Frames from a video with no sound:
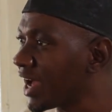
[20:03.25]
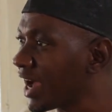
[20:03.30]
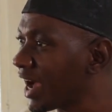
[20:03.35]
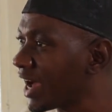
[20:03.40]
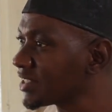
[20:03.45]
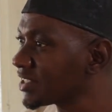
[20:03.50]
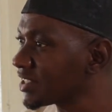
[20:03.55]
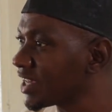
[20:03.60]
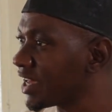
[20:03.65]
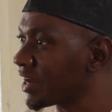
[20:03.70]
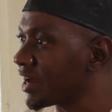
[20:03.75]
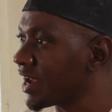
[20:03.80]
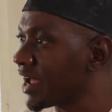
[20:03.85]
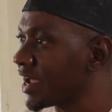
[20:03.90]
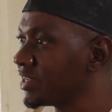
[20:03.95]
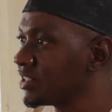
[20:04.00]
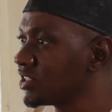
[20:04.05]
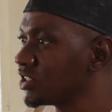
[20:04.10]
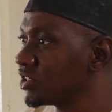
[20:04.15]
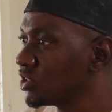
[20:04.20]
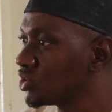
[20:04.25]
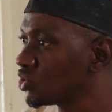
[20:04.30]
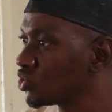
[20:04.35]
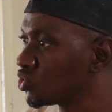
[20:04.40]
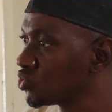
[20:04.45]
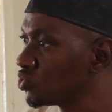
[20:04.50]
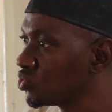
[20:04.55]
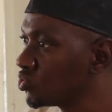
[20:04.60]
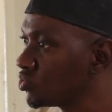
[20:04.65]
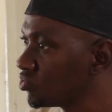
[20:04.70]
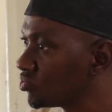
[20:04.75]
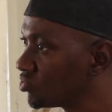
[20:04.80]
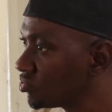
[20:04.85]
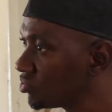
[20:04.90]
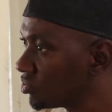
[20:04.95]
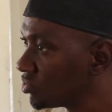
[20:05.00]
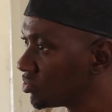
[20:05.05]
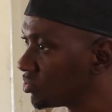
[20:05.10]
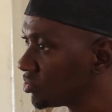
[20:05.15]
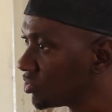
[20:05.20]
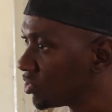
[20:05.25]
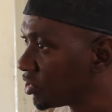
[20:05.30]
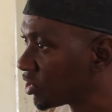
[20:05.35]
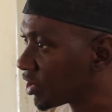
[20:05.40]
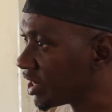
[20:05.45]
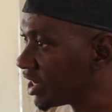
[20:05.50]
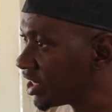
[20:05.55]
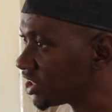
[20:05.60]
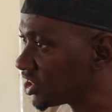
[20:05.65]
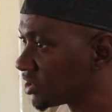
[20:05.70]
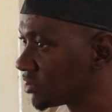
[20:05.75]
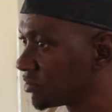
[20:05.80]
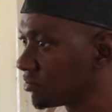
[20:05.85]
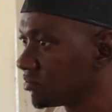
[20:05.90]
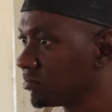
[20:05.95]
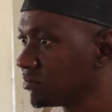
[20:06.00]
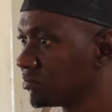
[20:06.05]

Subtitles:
has a right to relation